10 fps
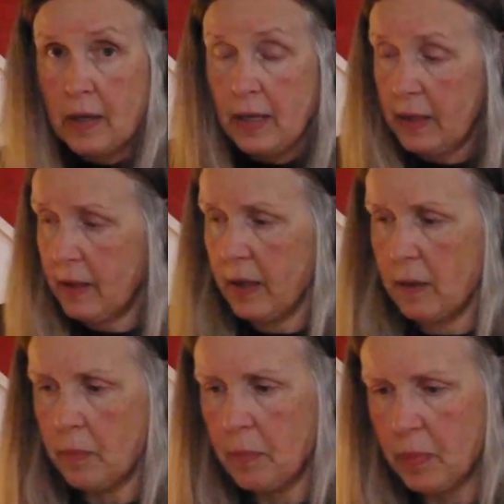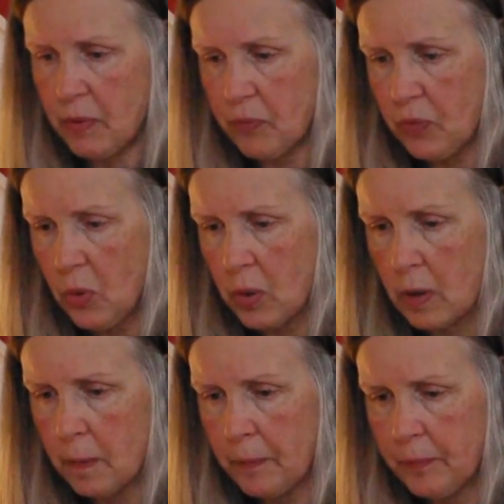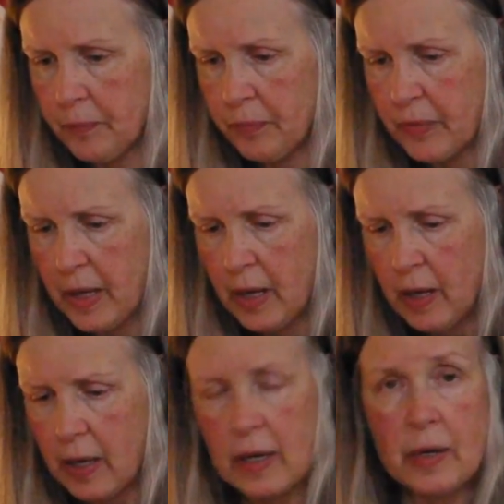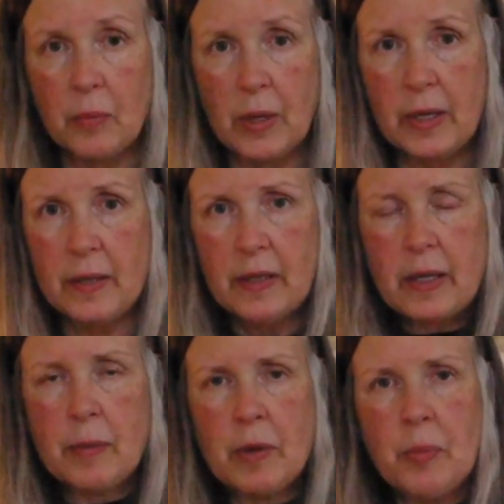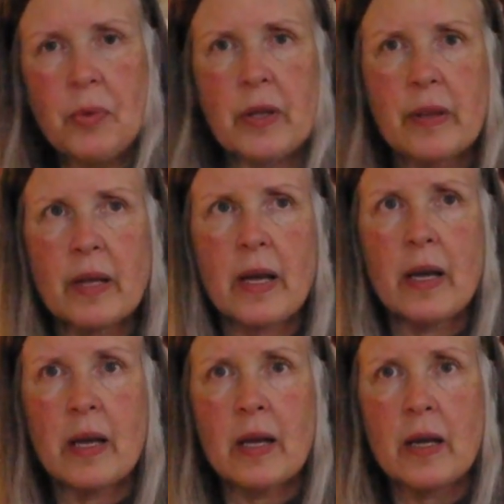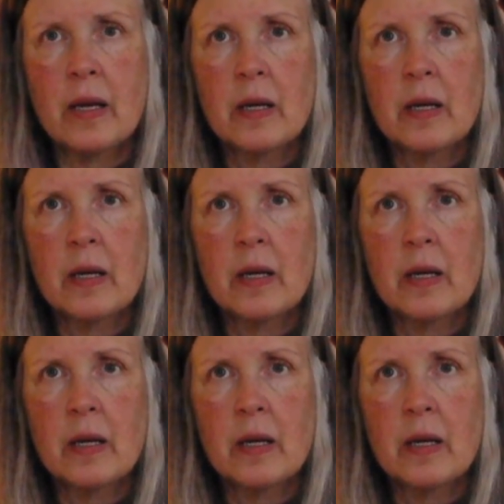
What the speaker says: I had done before, and I'd wanted to come up with a